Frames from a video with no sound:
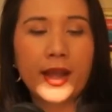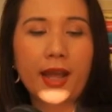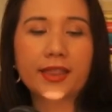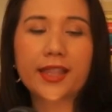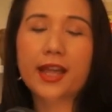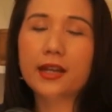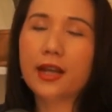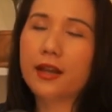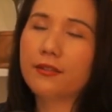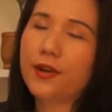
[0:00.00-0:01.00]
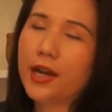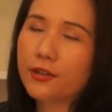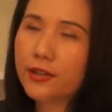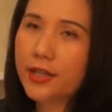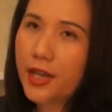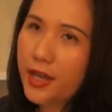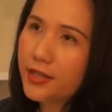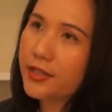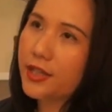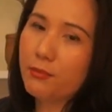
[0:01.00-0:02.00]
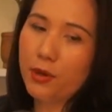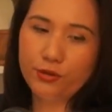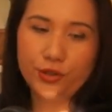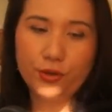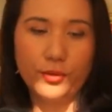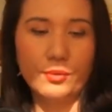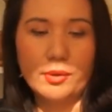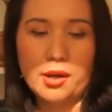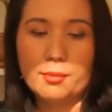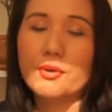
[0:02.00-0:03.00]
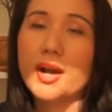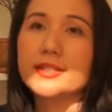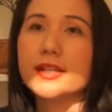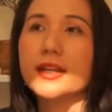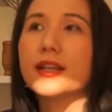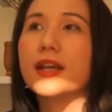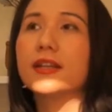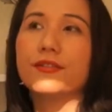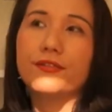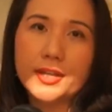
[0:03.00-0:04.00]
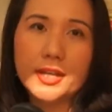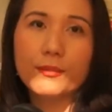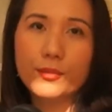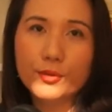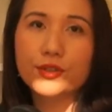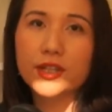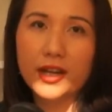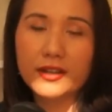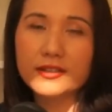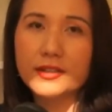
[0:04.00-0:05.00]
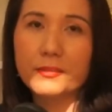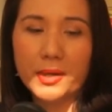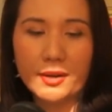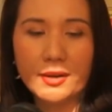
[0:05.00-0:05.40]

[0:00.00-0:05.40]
And then like finally is emotional pricing, that fear of losing customer